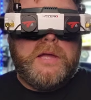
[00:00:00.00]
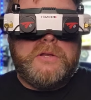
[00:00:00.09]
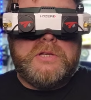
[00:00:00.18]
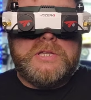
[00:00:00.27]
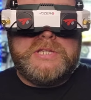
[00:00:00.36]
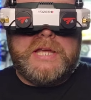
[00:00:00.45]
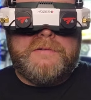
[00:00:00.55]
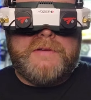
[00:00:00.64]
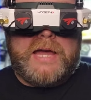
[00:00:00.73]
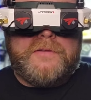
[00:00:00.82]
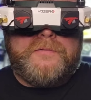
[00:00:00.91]
And you can see
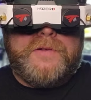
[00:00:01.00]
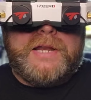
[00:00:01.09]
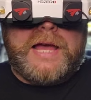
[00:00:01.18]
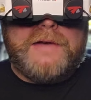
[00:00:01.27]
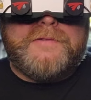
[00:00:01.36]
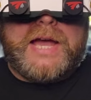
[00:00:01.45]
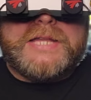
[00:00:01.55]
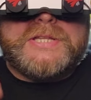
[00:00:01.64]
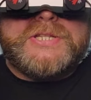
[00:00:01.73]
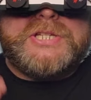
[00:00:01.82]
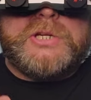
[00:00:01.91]
I've got it fit. I've got
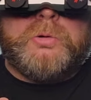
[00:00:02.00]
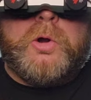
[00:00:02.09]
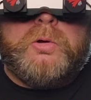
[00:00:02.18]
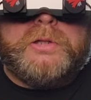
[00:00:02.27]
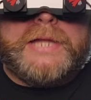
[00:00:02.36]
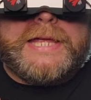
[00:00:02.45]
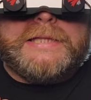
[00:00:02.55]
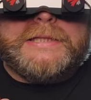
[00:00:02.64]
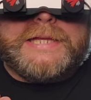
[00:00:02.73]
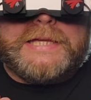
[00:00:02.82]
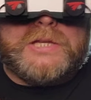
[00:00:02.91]
zero light
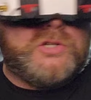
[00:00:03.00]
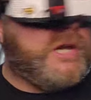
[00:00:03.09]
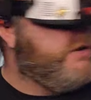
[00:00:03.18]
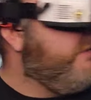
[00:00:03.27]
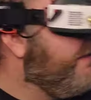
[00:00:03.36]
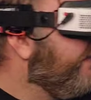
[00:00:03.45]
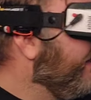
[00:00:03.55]
leakage. I don't have